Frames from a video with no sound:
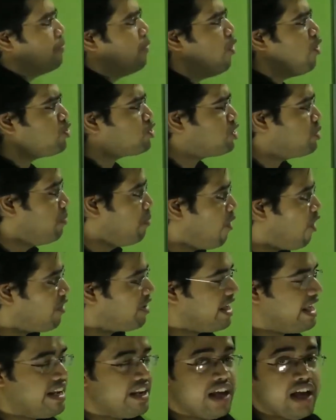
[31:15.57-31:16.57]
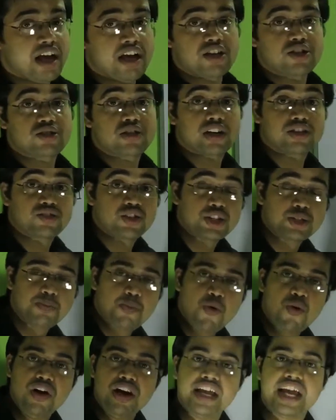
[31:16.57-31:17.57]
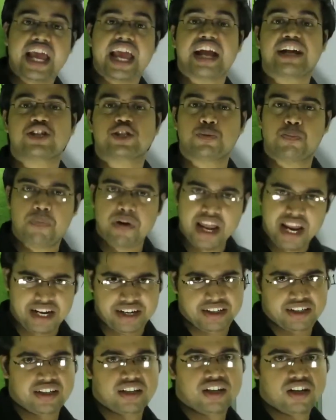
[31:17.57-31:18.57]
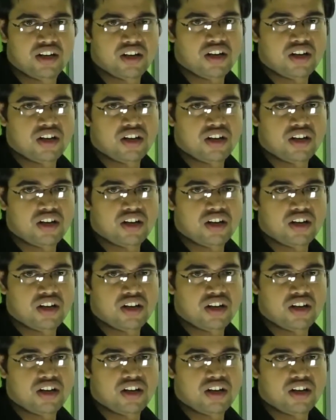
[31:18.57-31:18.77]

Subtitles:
Bohr's model successfully explained